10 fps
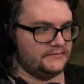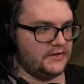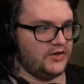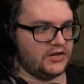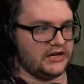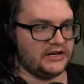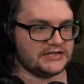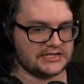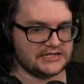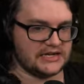You can
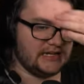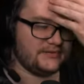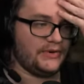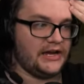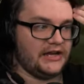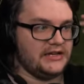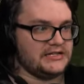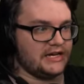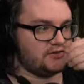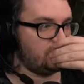ask SciSpy.
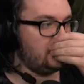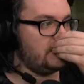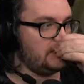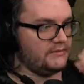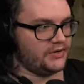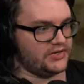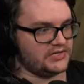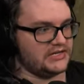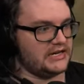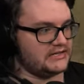He's actually the
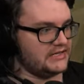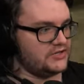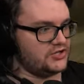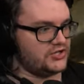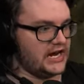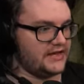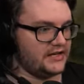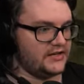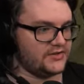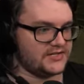person that's in chat
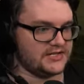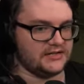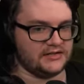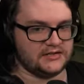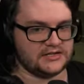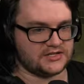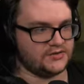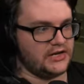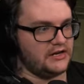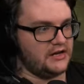that you're seeing on the
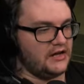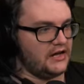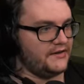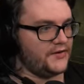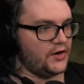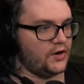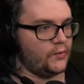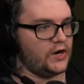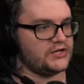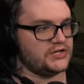screen if you are
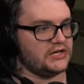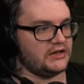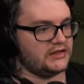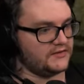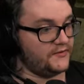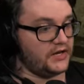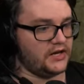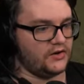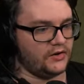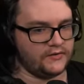watching the
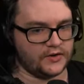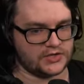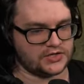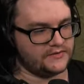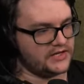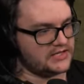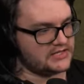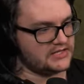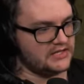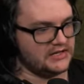video version of
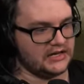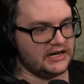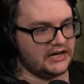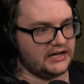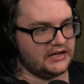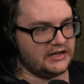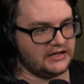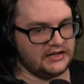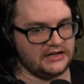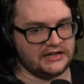this. Uh,
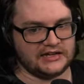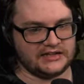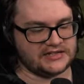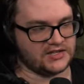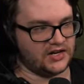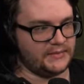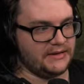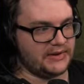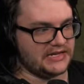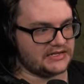he saw me
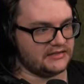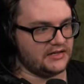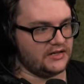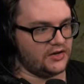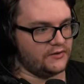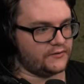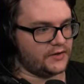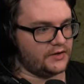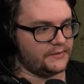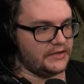basically go
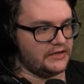from